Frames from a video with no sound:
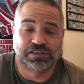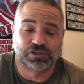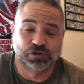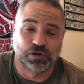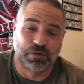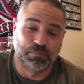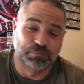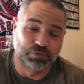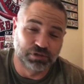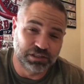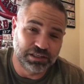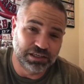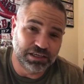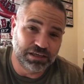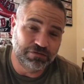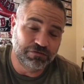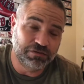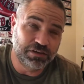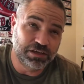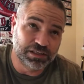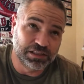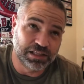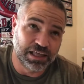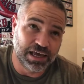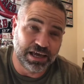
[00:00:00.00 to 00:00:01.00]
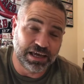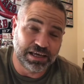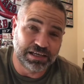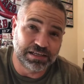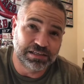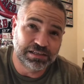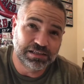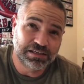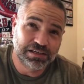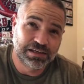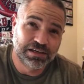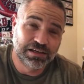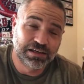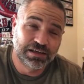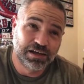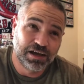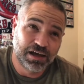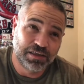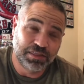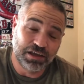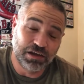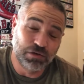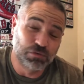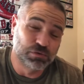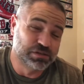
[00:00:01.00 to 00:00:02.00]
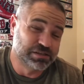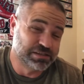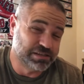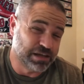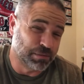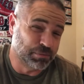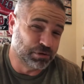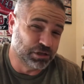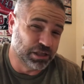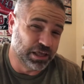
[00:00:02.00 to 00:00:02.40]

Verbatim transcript: So I believe he led, I think it was double